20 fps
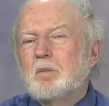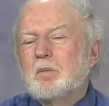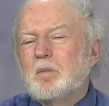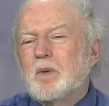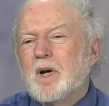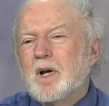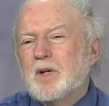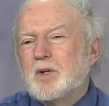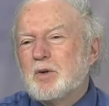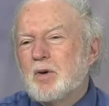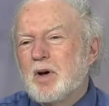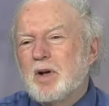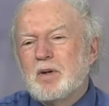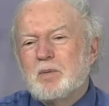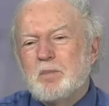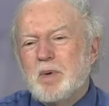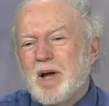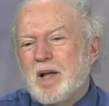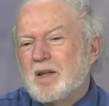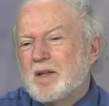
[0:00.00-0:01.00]
But I try to
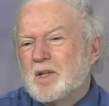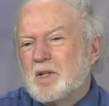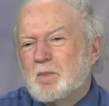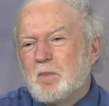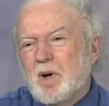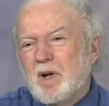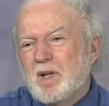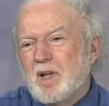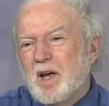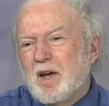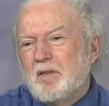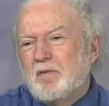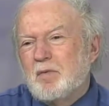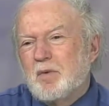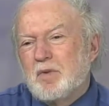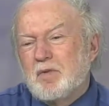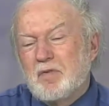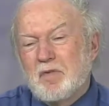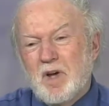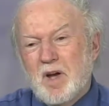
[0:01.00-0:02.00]
balance my life
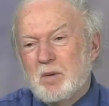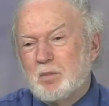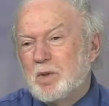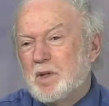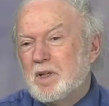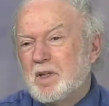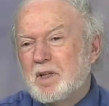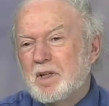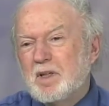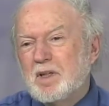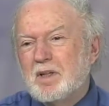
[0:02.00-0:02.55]
with family